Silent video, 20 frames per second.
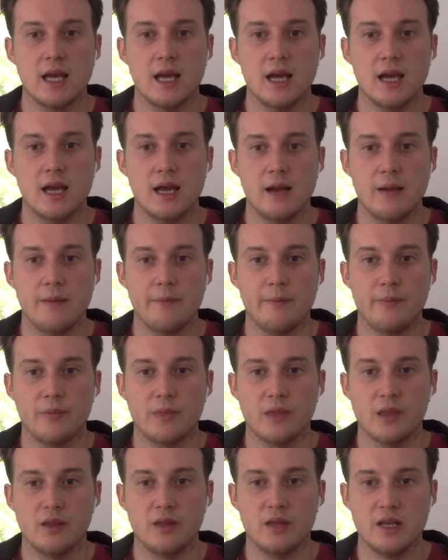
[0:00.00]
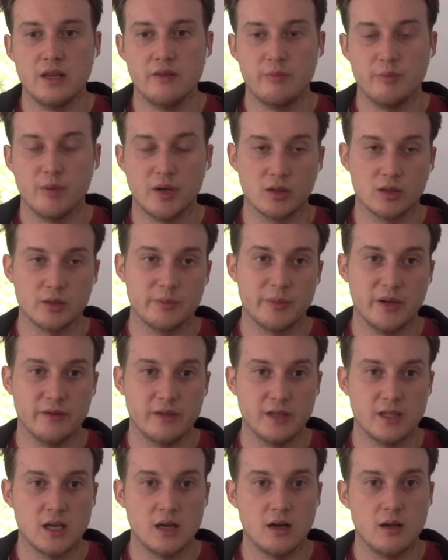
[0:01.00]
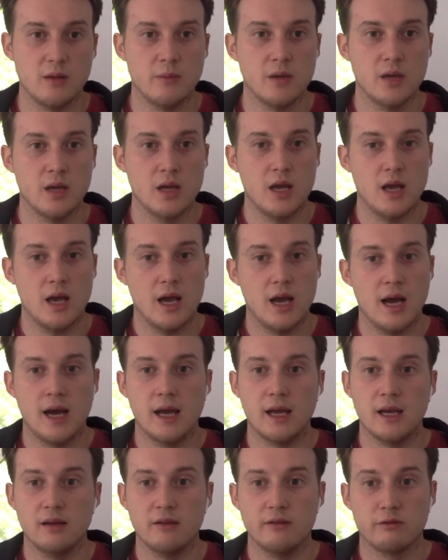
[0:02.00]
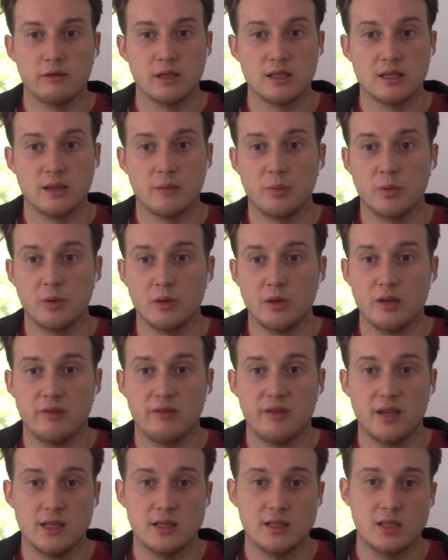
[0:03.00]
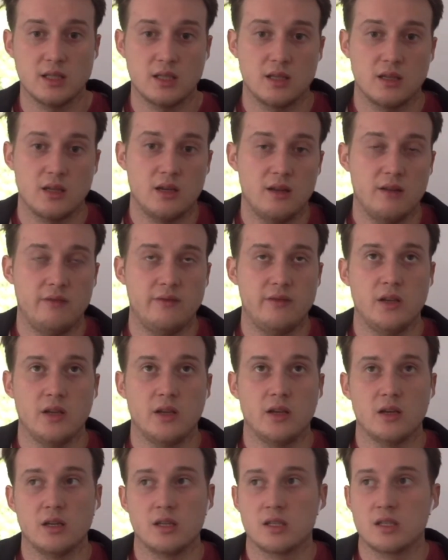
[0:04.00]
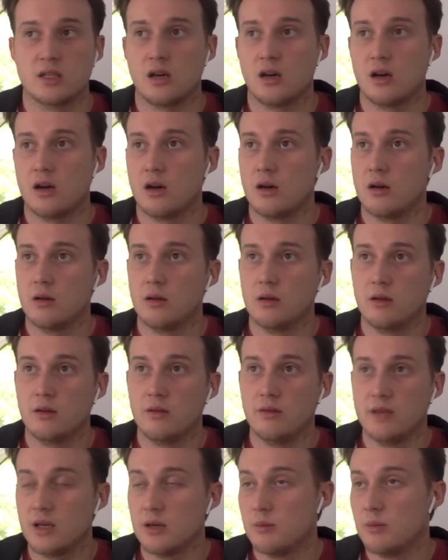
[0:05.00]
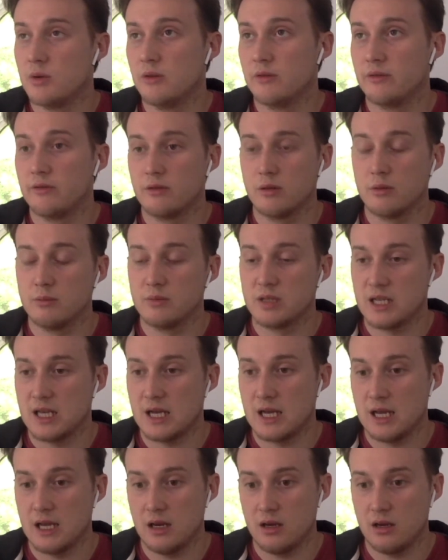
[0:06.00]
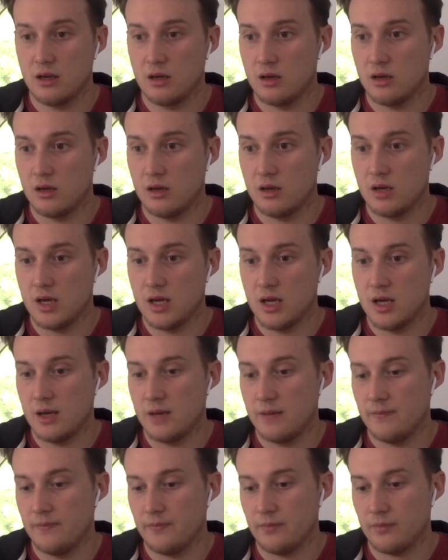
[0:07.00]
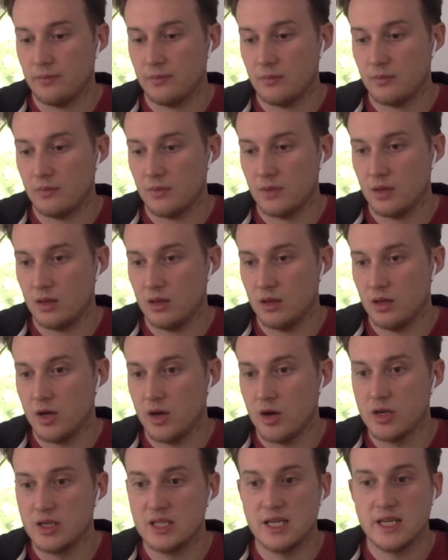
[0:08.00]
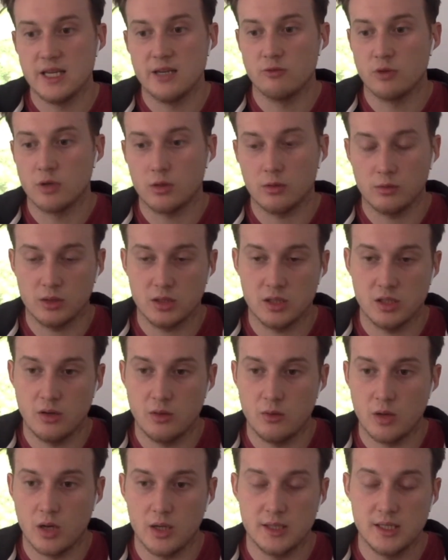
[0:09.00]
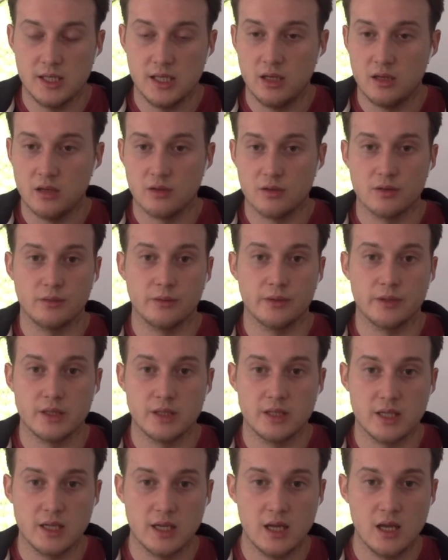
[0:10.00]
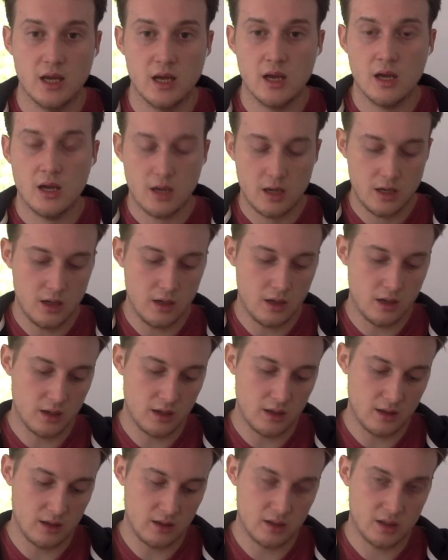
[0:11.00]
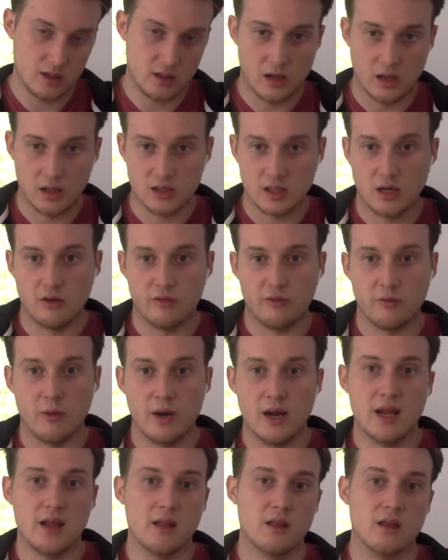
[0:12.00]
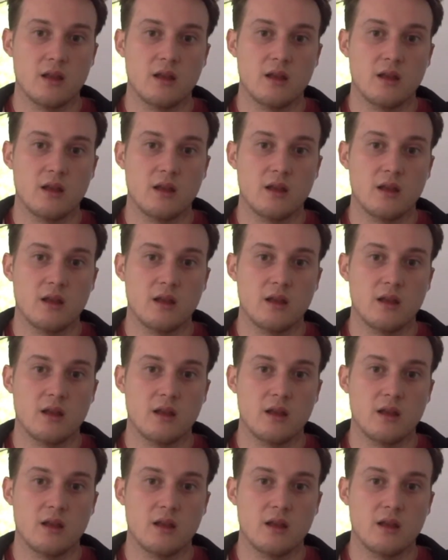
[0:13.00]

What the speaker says: and that you've built up over time. And for example, if you're going to move from, say, um, an IT role to IT consultancy, you can start off with